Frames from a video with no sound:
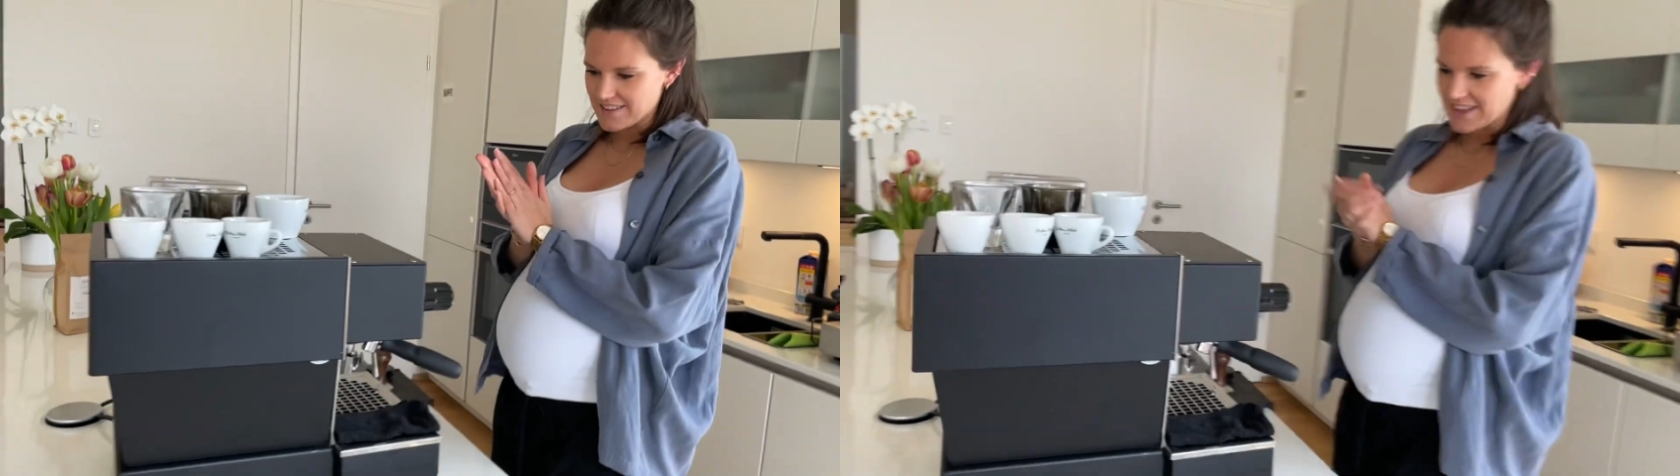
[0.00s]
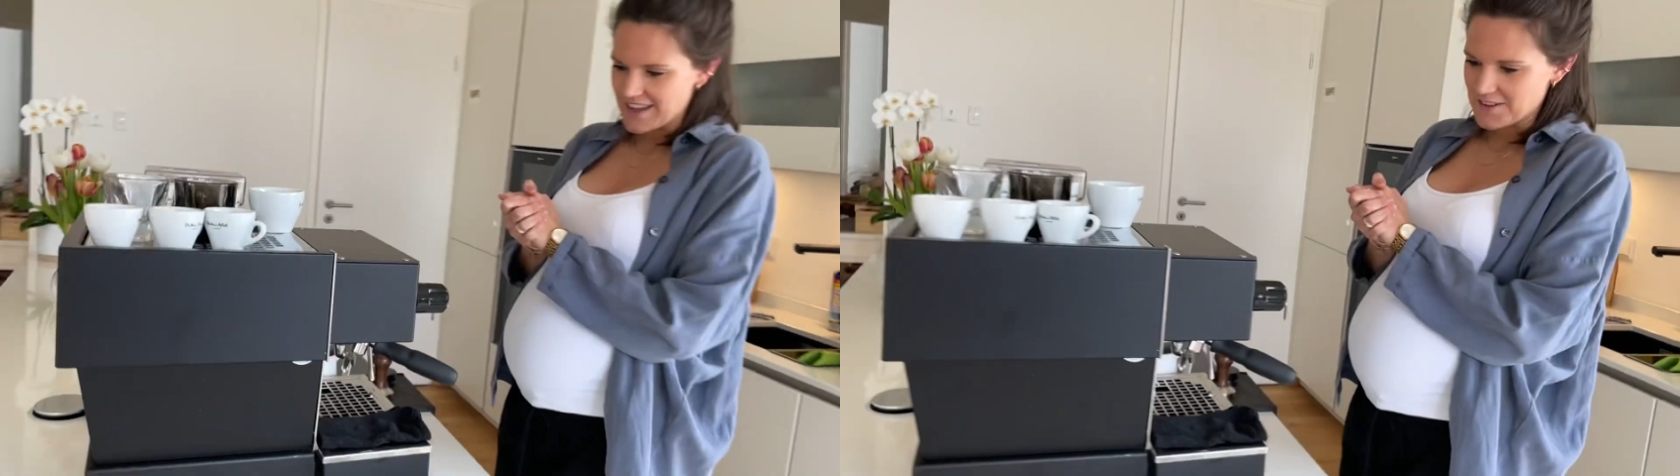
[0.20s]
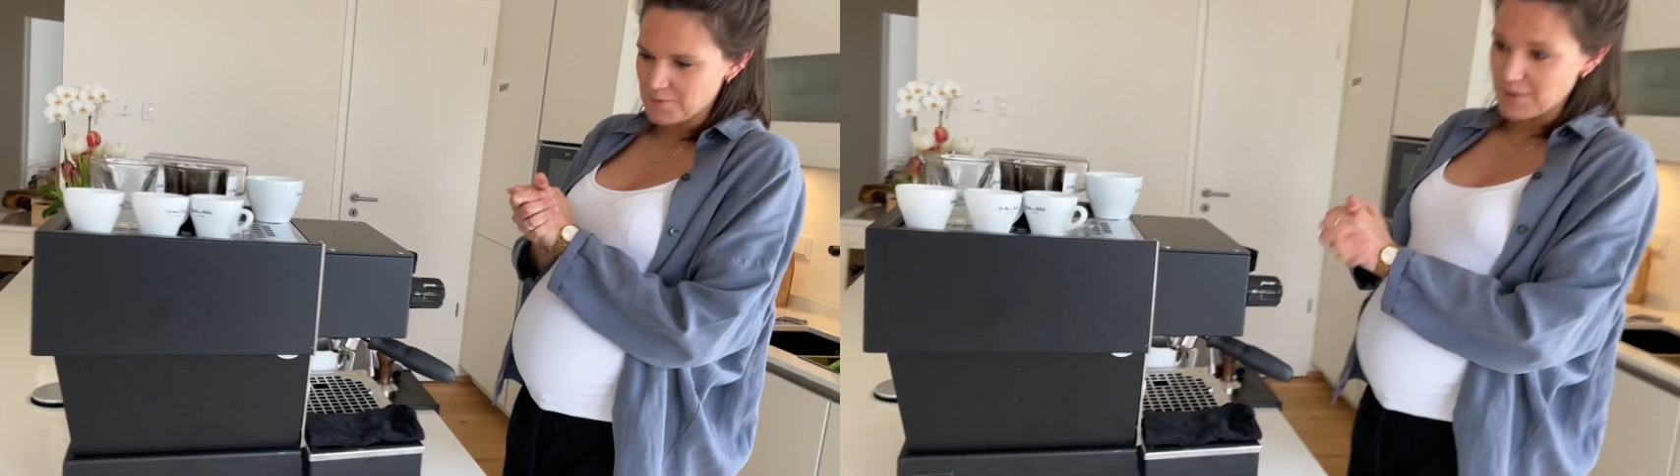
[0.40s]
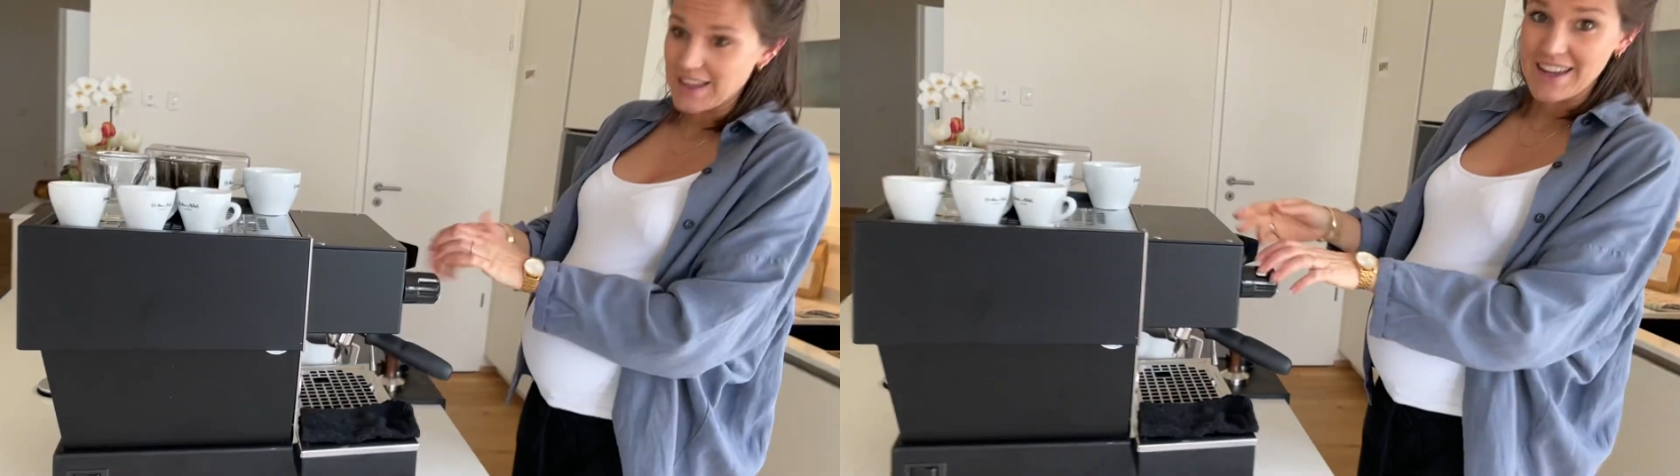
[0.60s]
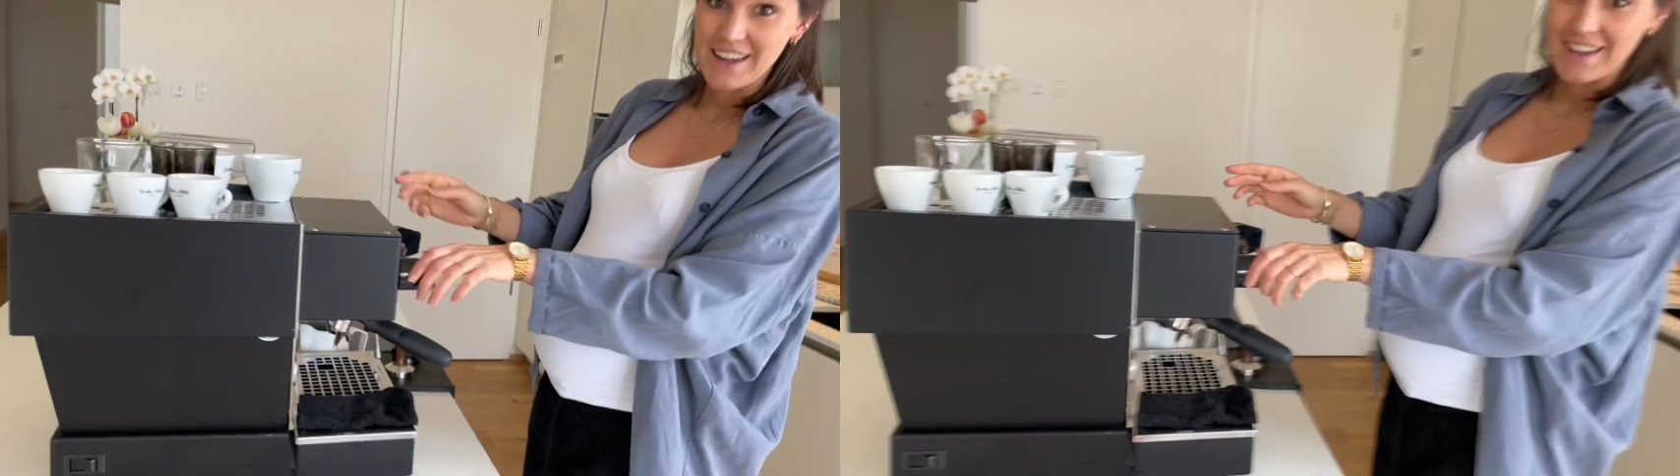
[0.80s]
can I
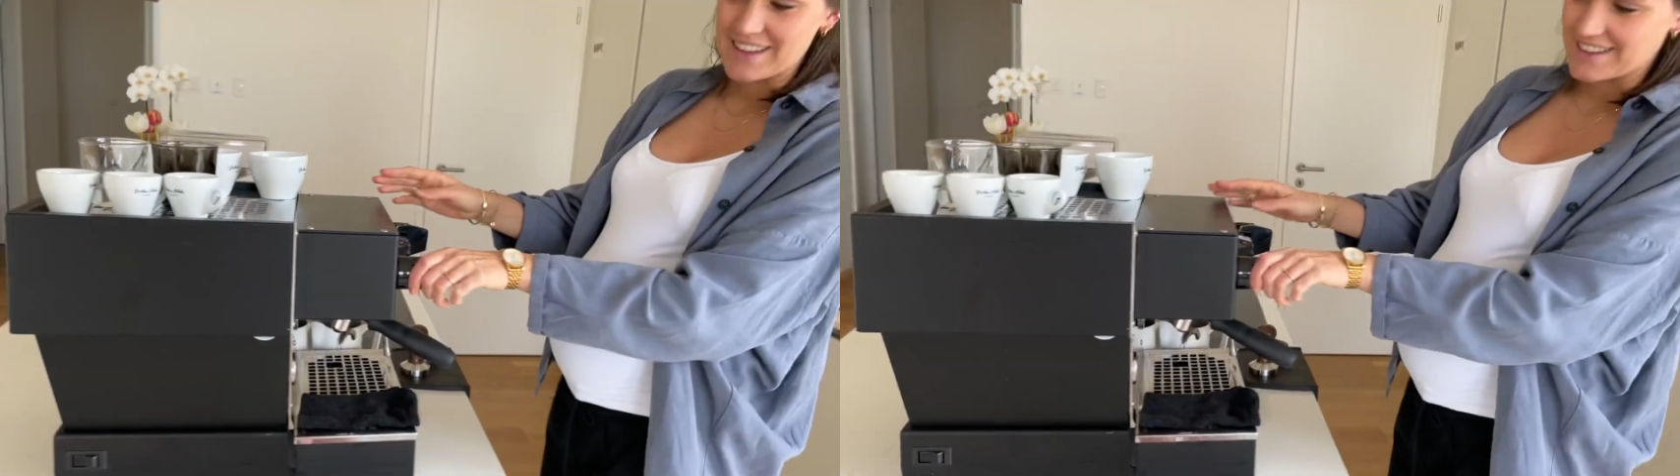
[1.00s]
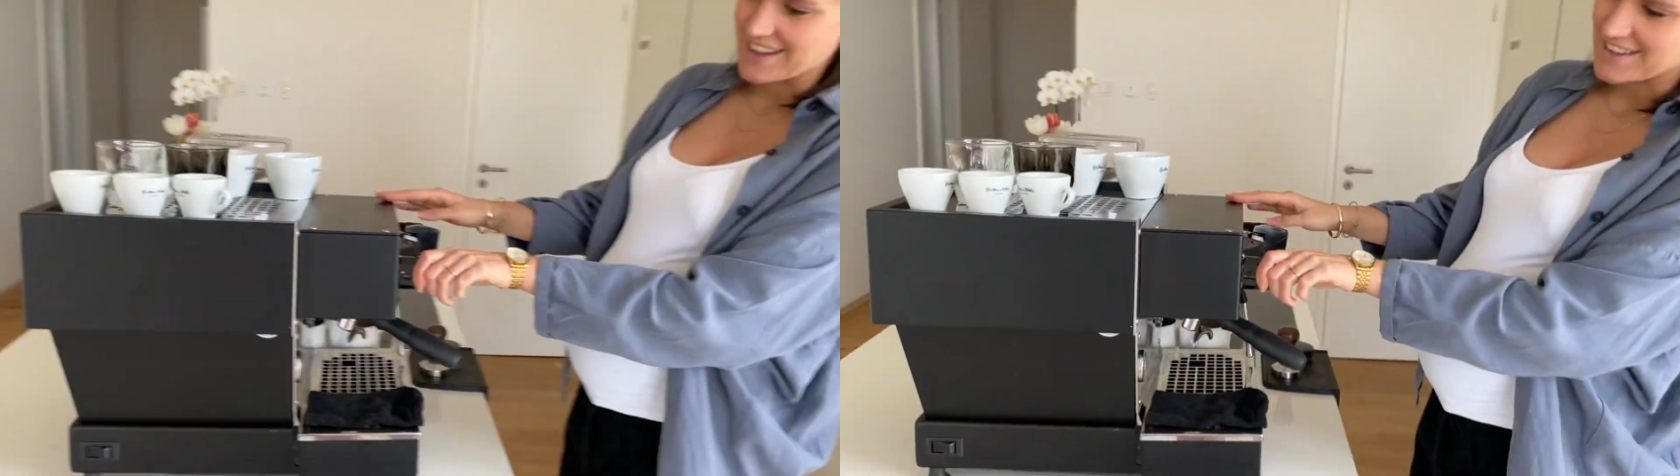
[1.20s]
explain?